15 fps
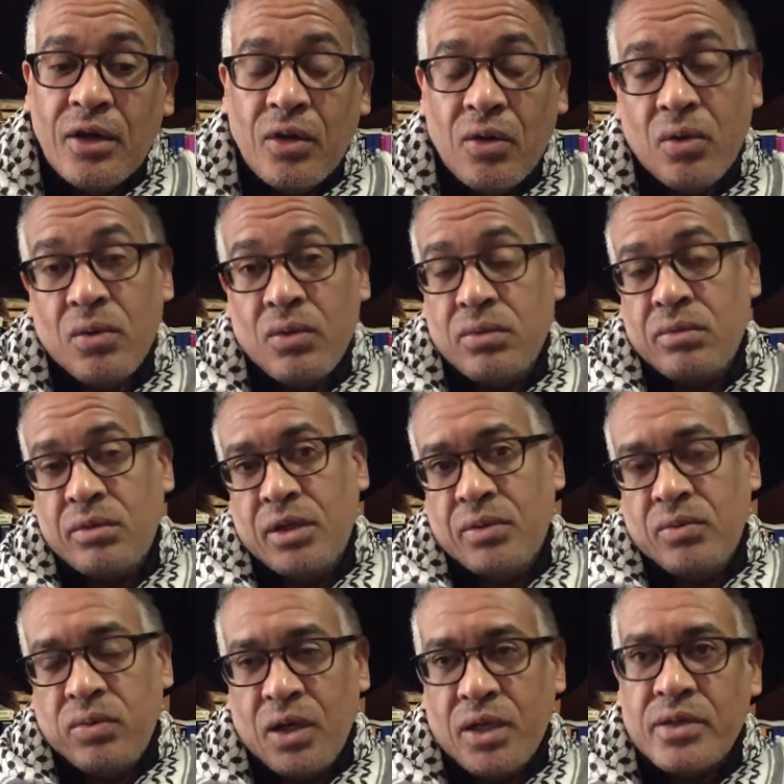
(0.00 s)
or the
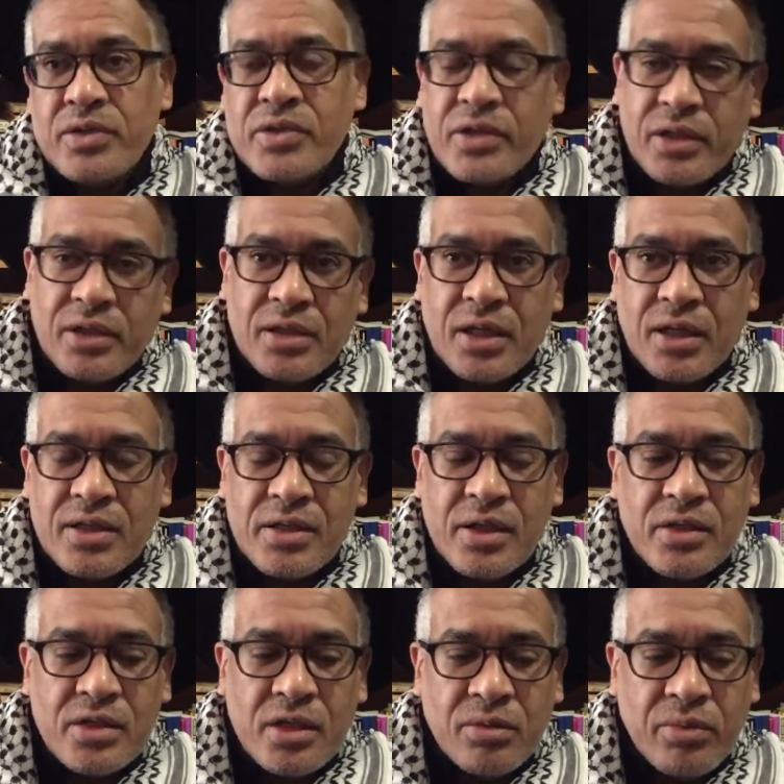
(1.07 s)
ones that
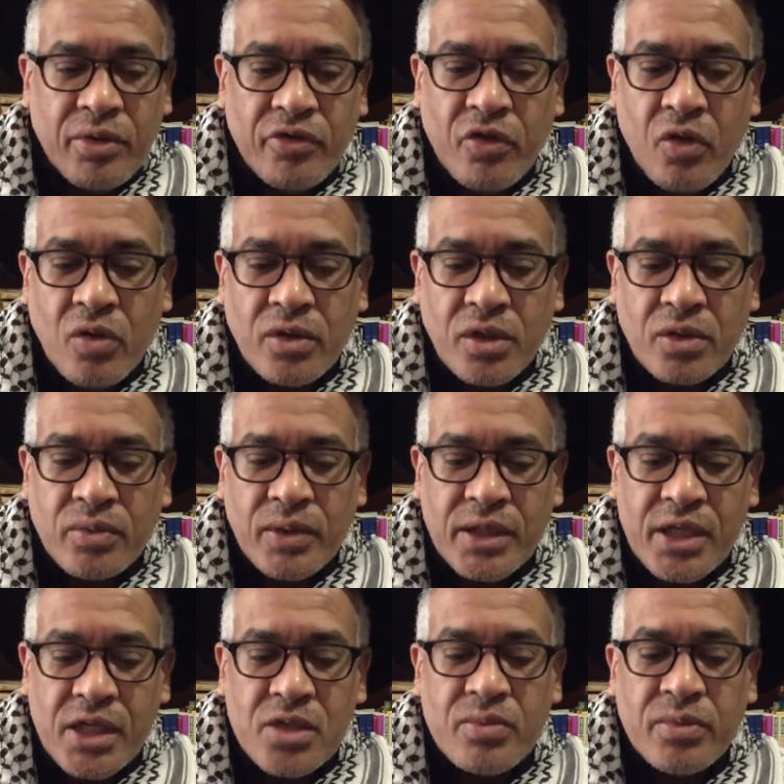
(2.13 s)
existed before that we're
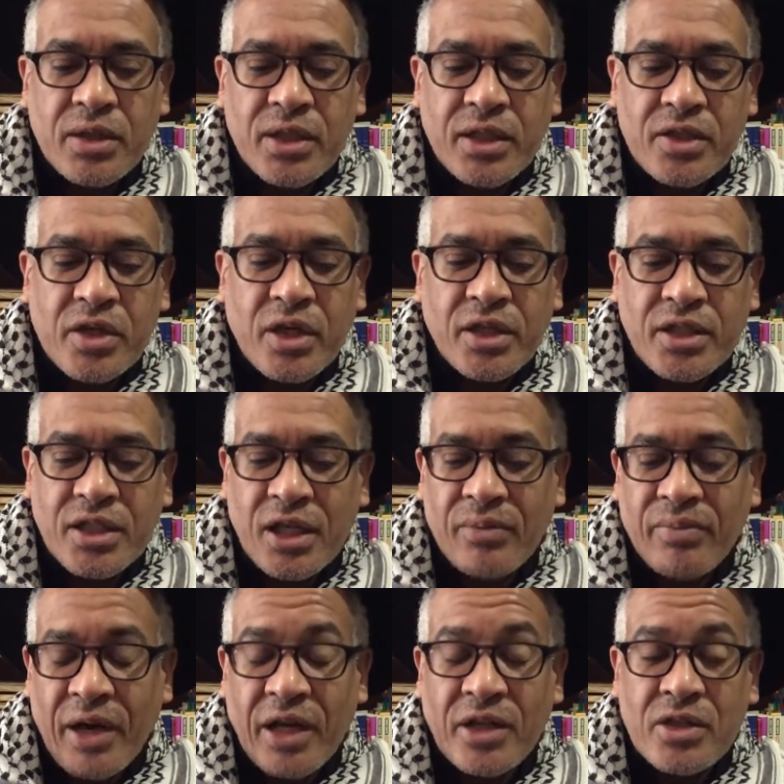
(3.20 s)
desperately trying to get
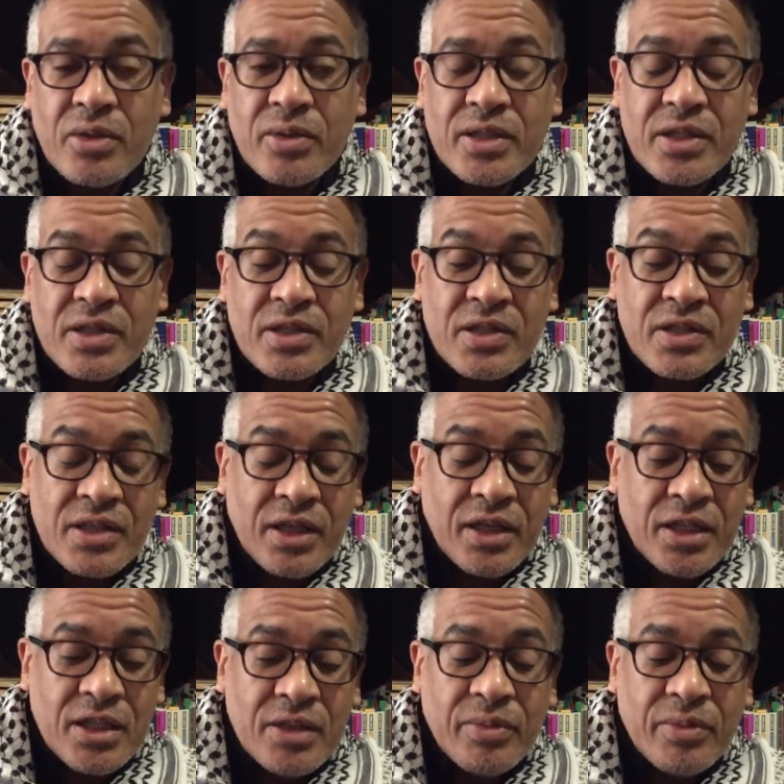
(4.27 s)
back to as a society,